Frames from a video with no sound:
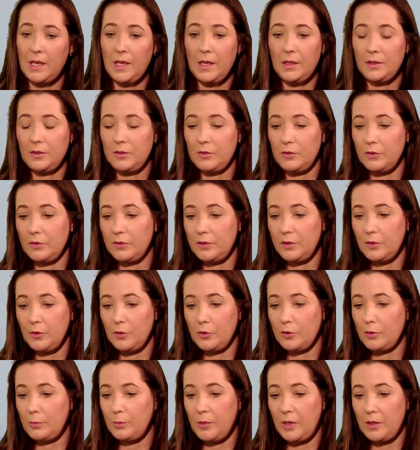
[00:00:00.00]
There's
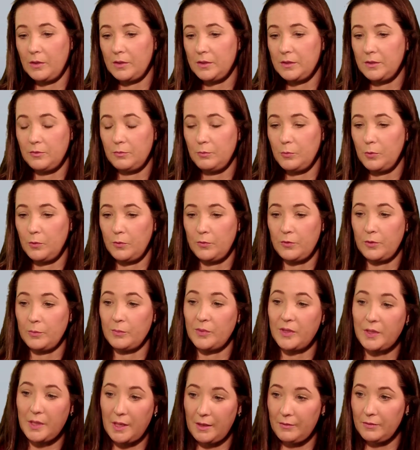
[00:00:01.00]
other Marts have moved from
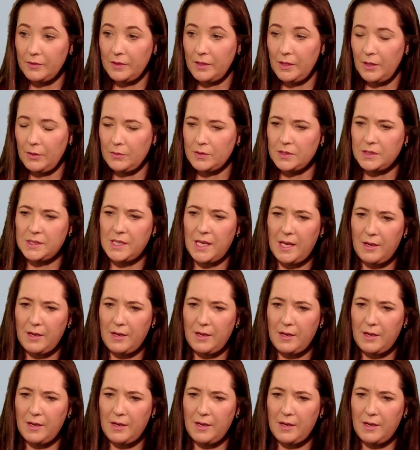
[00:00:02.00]
7,000.